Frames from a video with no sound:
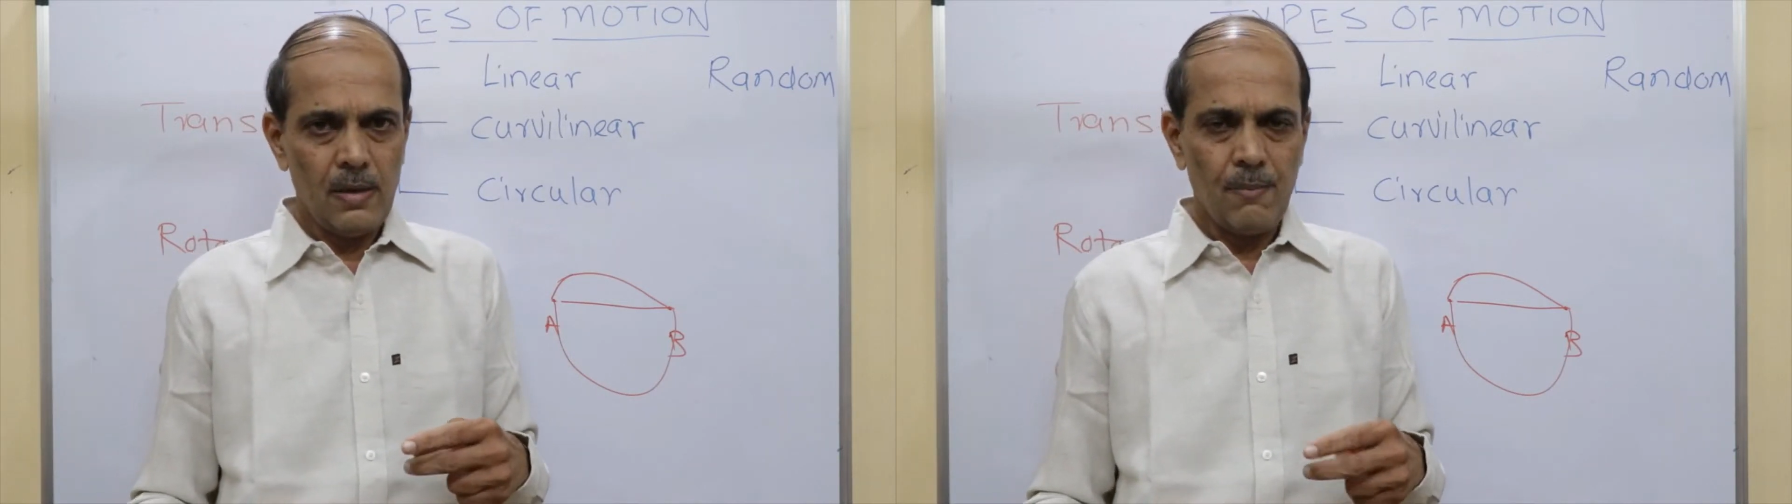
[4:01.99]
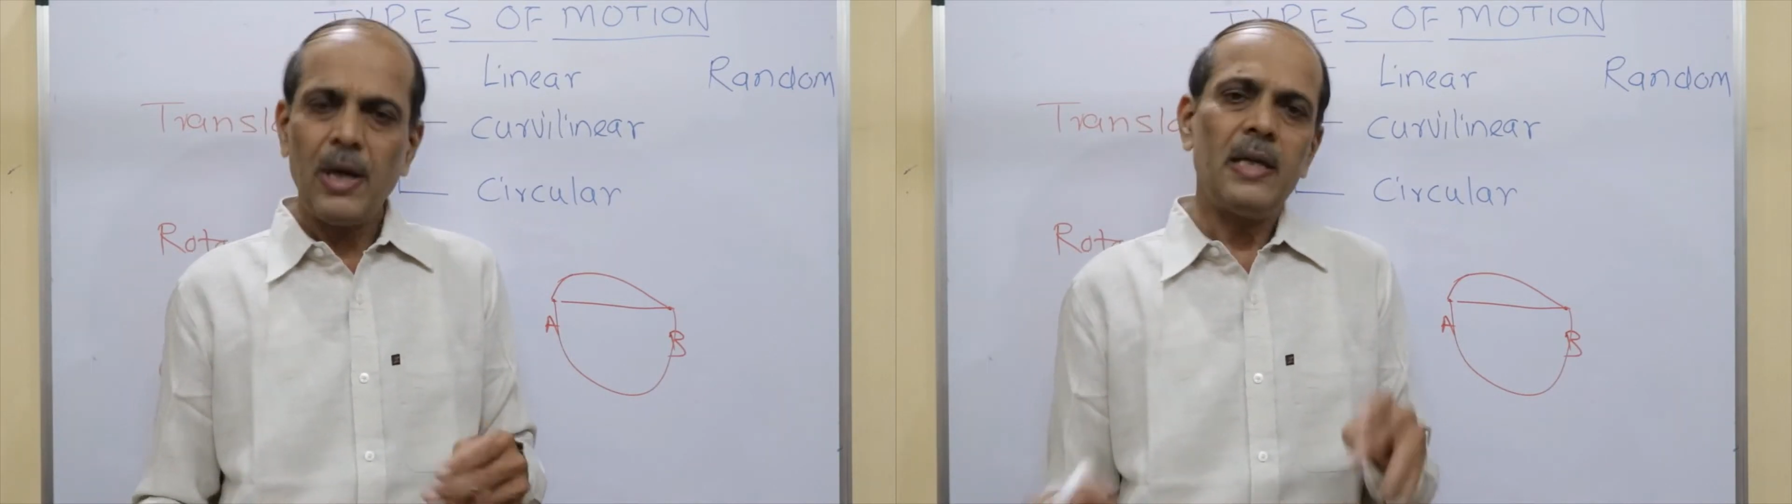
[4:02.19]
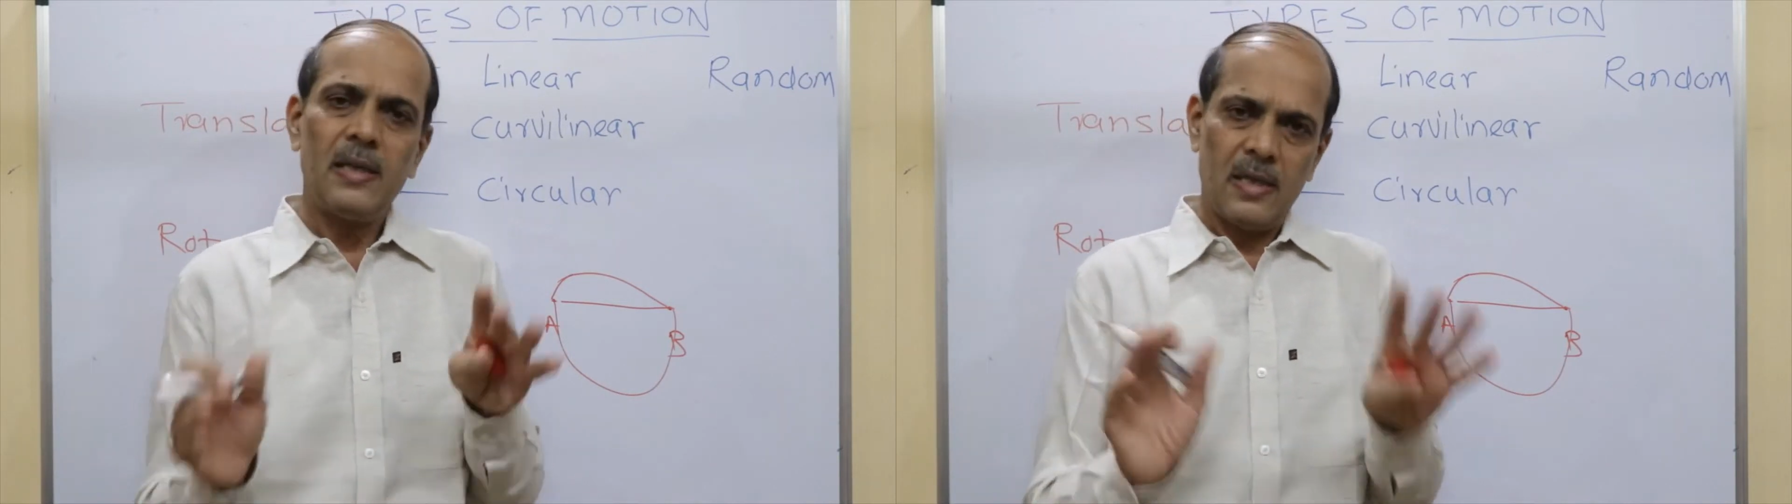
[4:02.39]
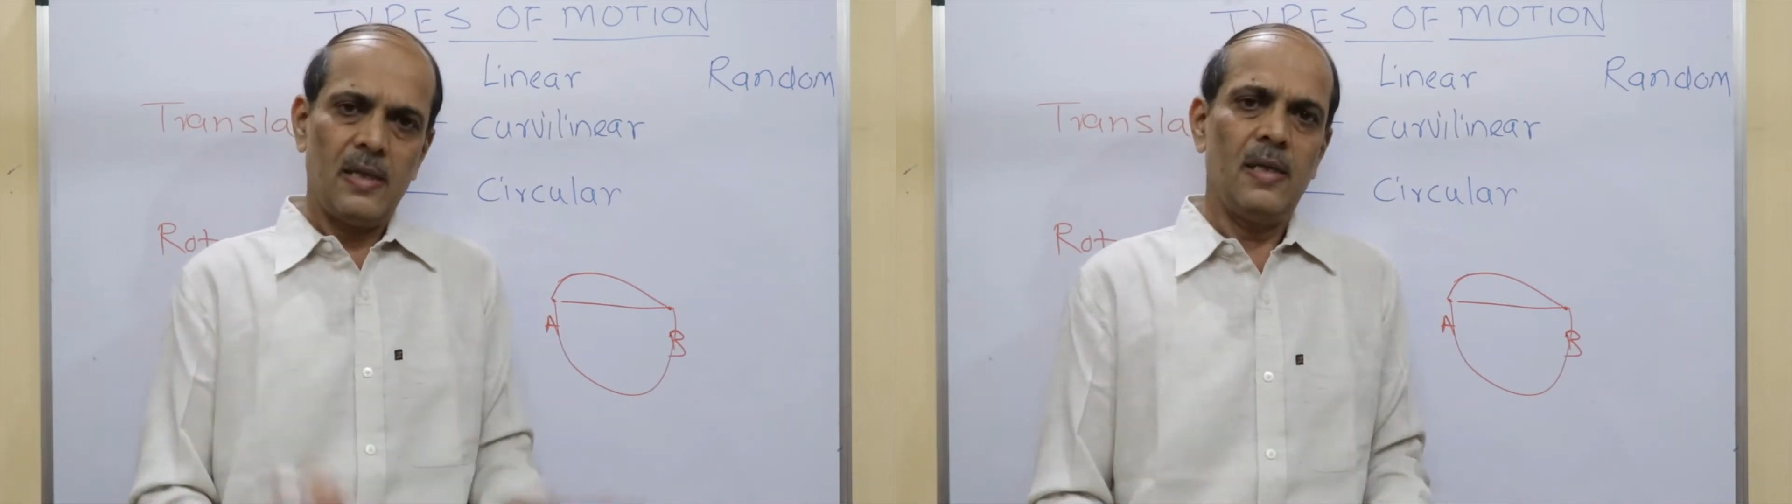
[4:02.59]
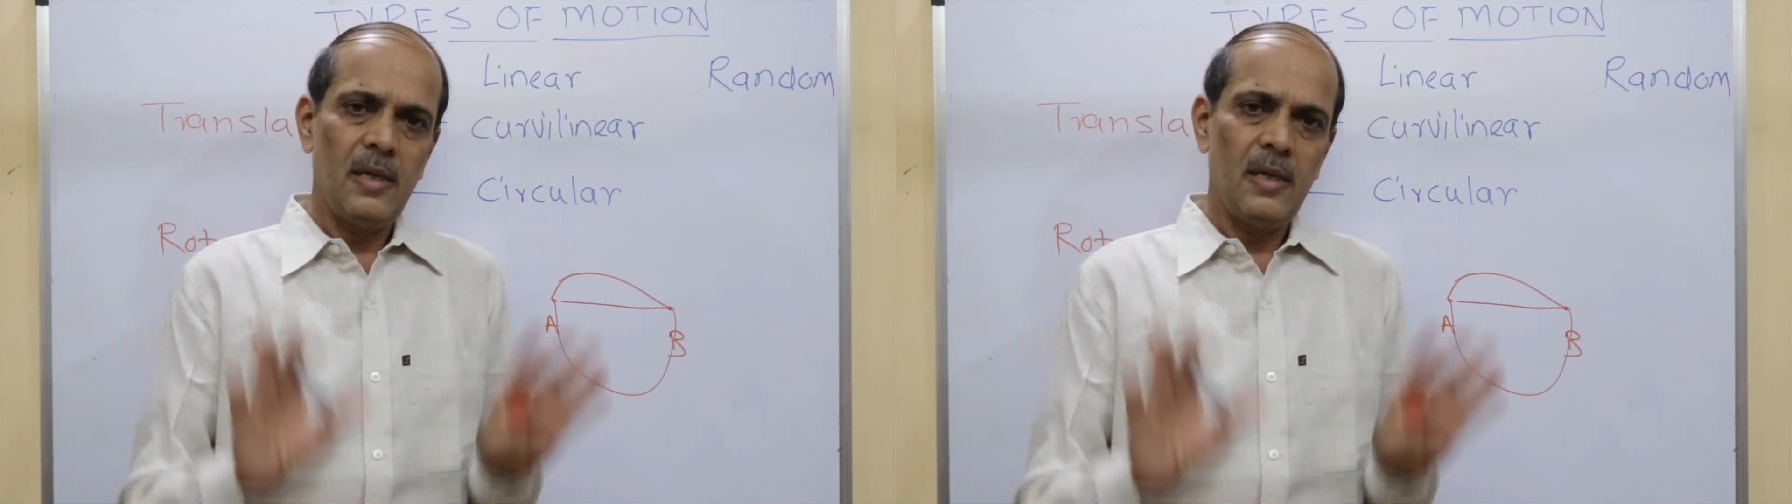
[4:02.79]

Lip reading: but